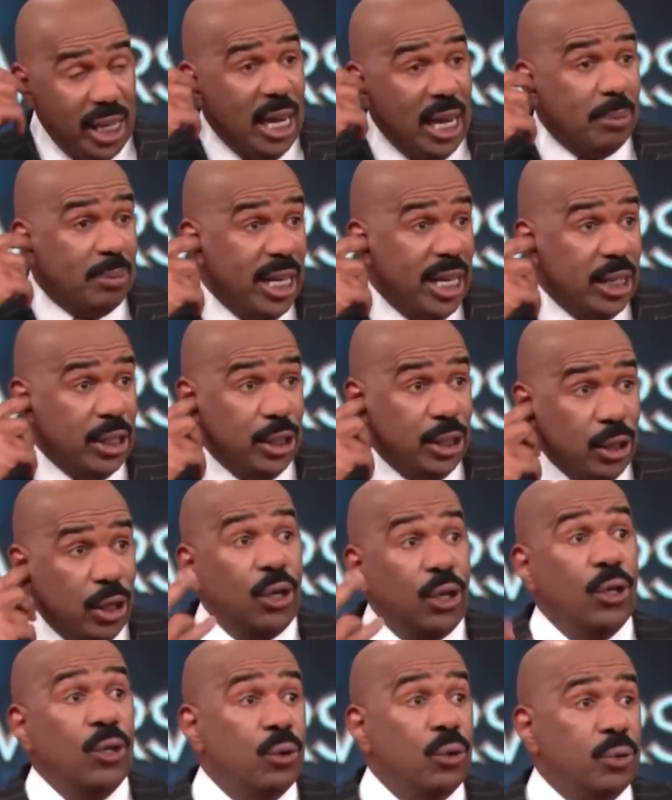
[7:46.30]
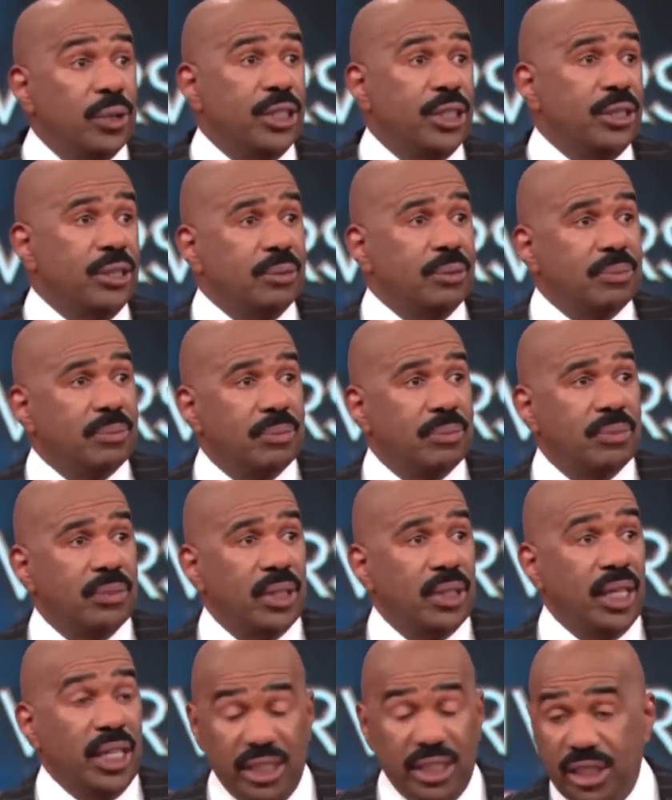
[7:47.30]
After seven years, Mary said
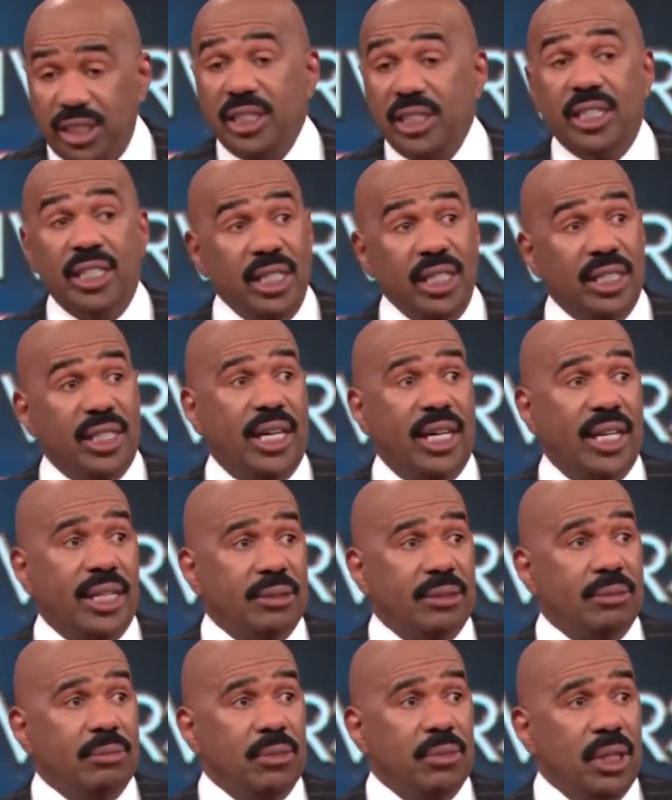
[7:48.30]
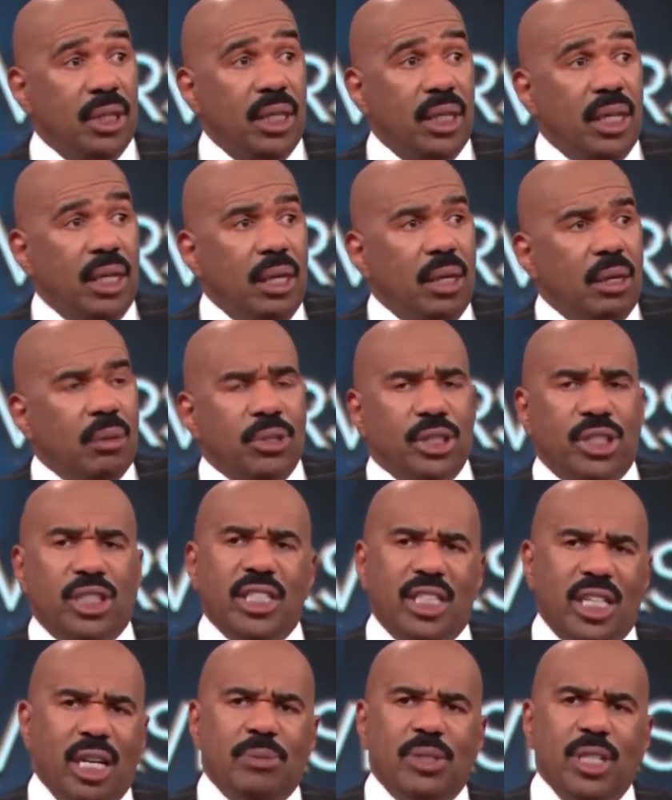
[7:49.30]
yes to Harvey's proposal, and they
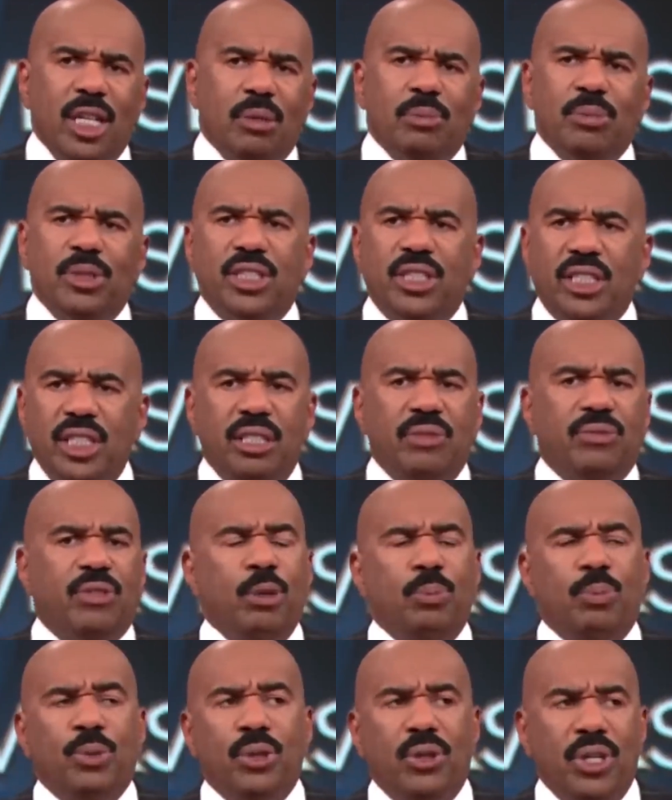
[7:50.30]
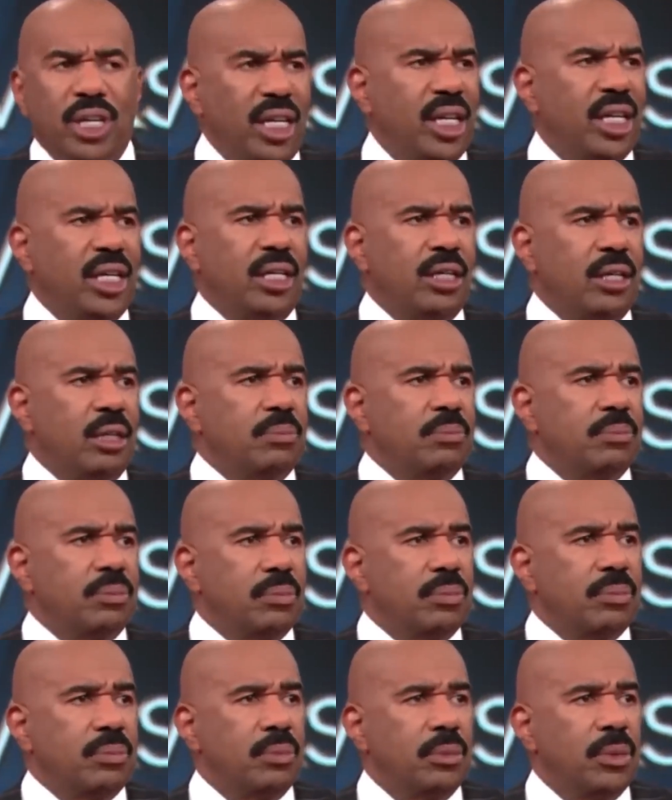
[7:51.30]
tied the knot. The marriage lasted
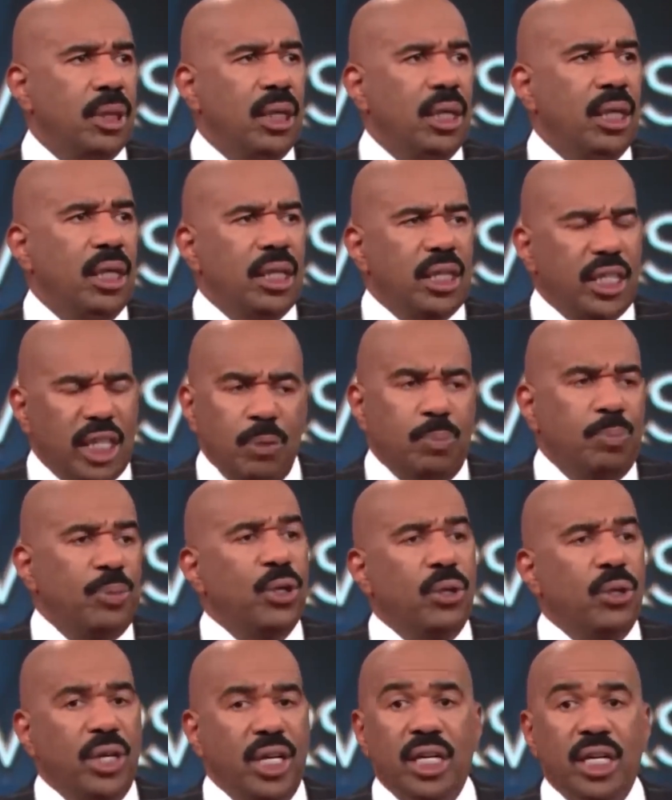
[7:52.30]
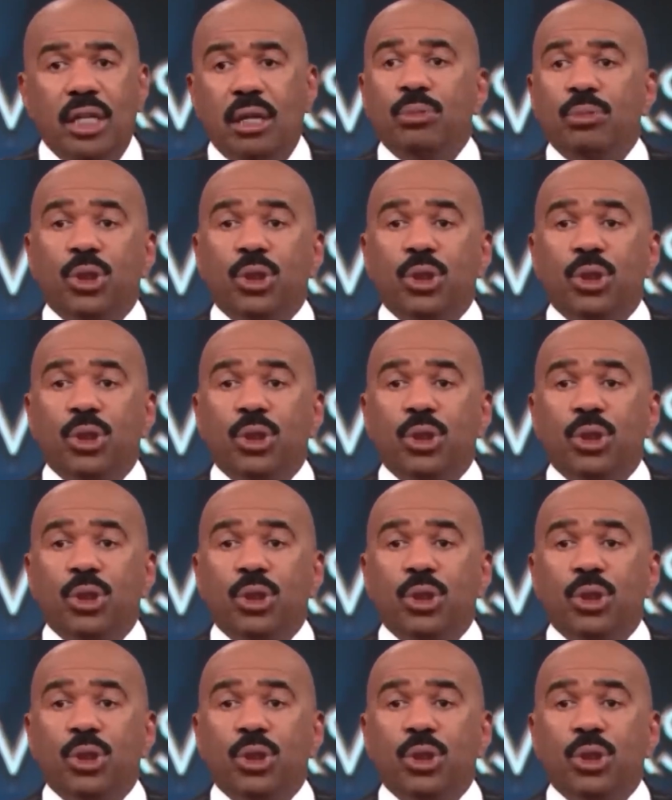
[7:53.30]
for only nine years as the